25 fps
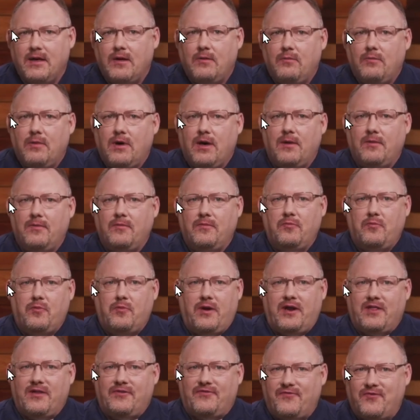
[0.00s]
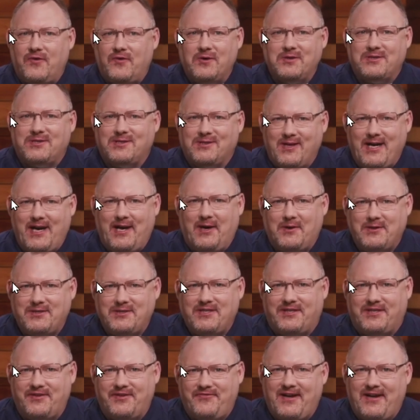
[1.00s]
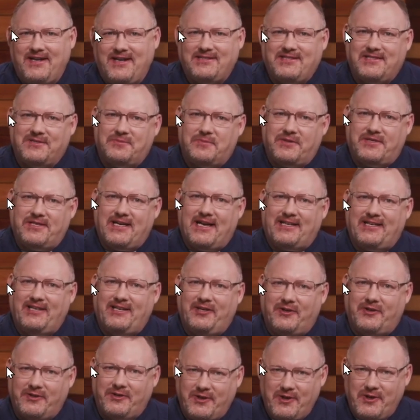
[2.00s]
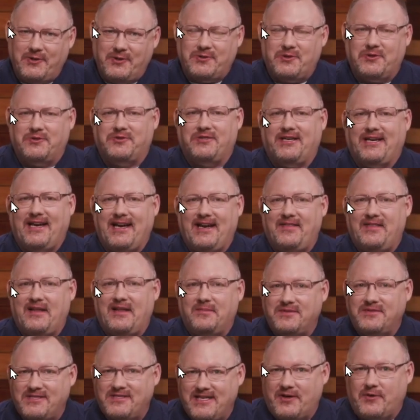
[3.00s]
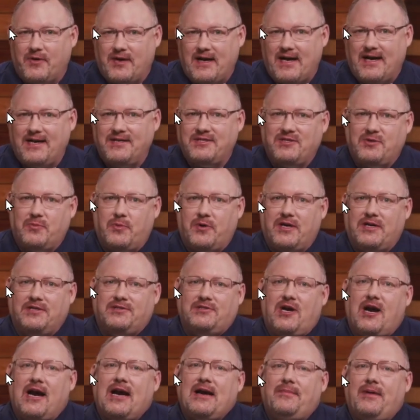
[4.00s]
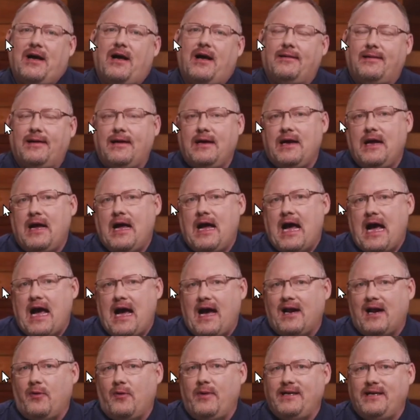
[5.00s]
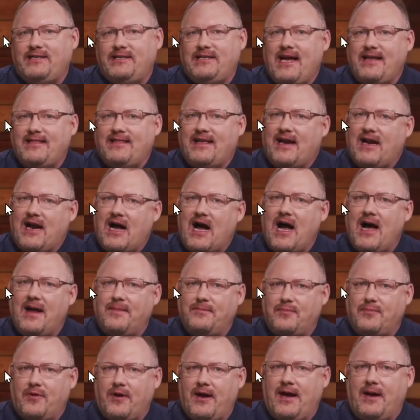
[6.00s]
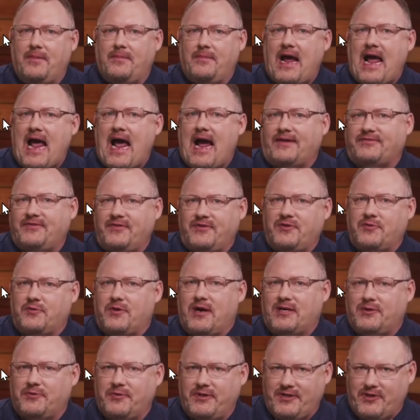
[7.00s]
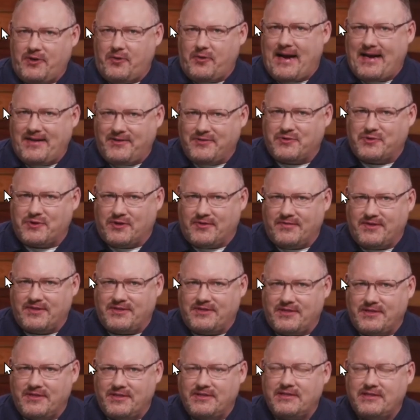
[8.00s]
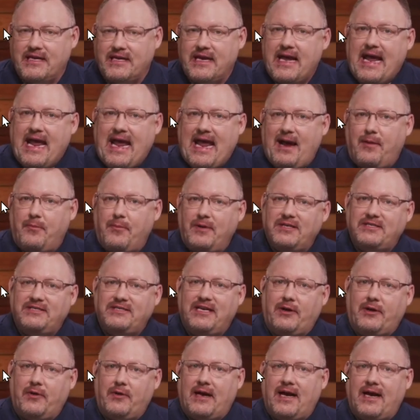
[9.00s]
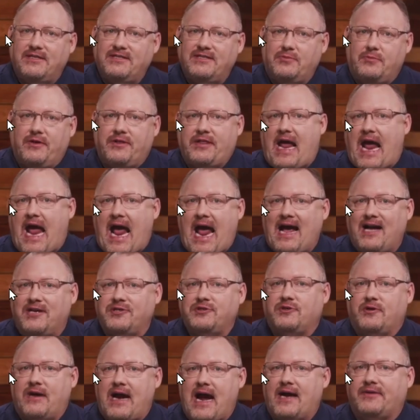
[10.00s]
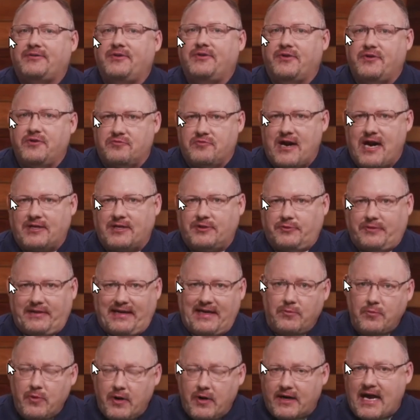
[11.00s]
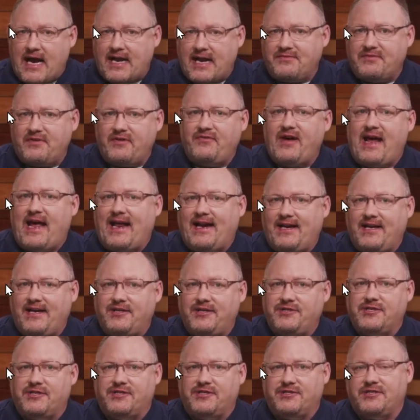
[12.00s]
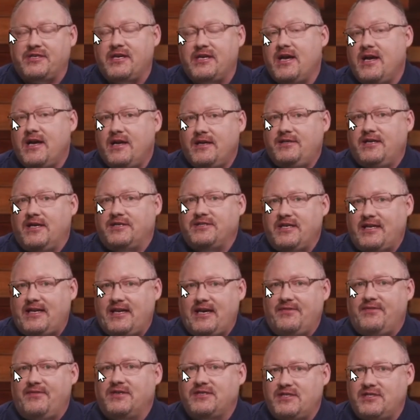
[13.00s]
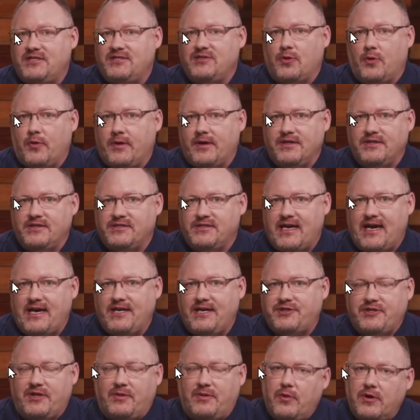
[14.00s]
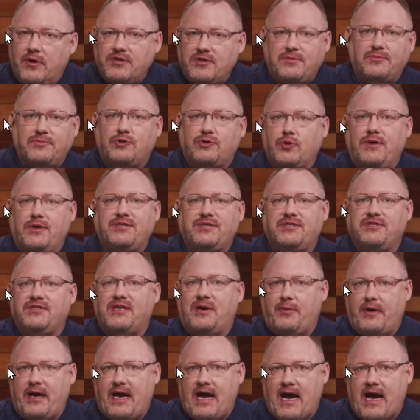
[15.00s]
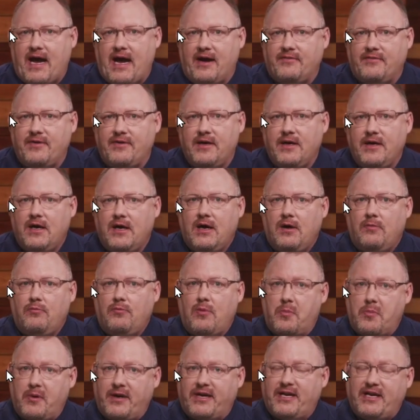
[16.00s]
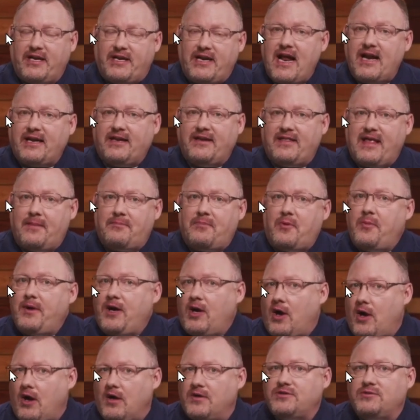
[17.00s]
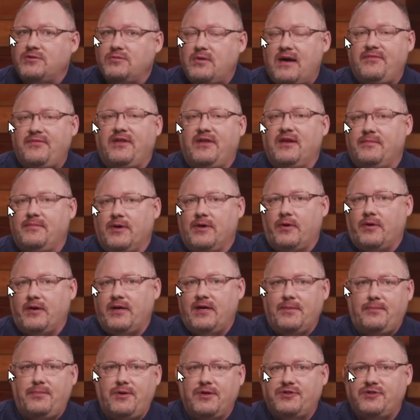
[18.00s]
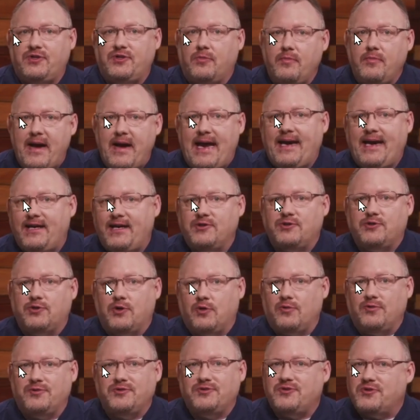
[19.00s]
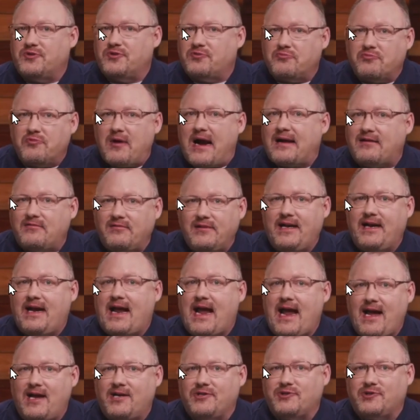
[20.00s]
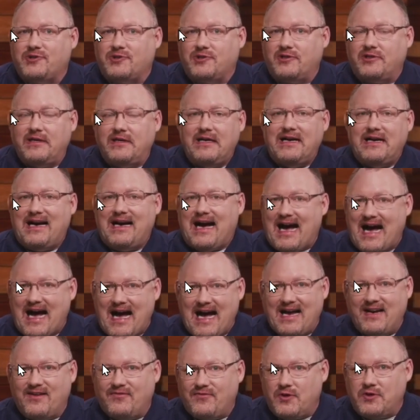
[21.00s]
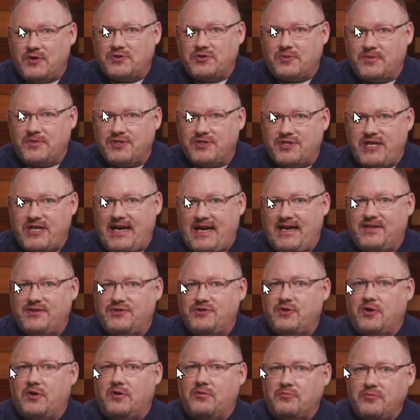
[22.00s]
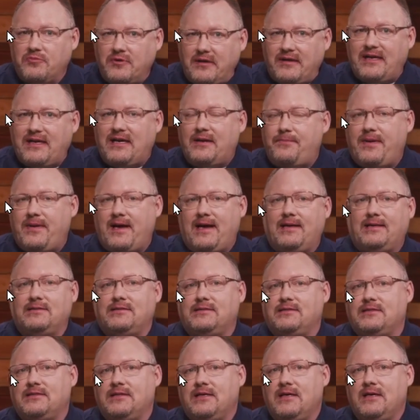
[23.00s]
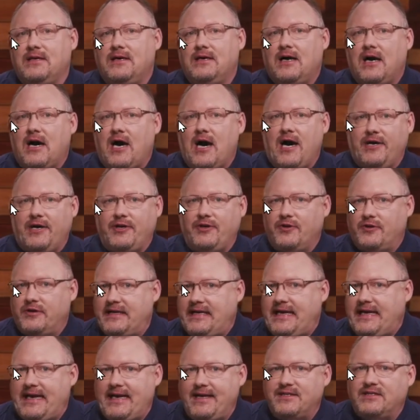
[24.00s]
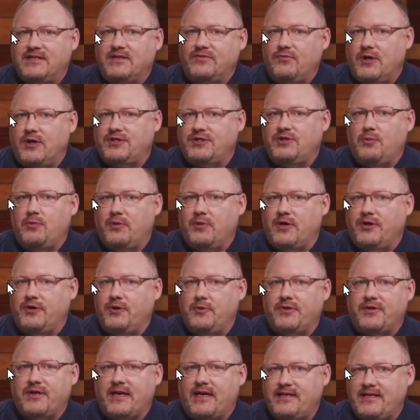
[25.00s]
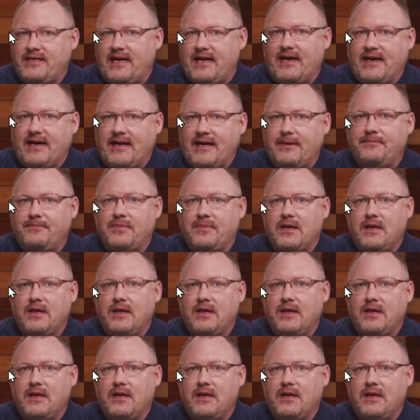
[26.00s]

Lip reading: Well, one of the first layers of defense is protecting your users and getting them synchronized. So we're going to talk about how do we take that on-prem Active Directory domain services and we synchronize it with Azure Active Directory, and what kind of advantages does it give us as an organization, and what are some choices that we have when we're connecting that. But we also have the ability to put domain controllers directly in Azure on virtual machines. So it really depends on your needs of what you want to do with identity.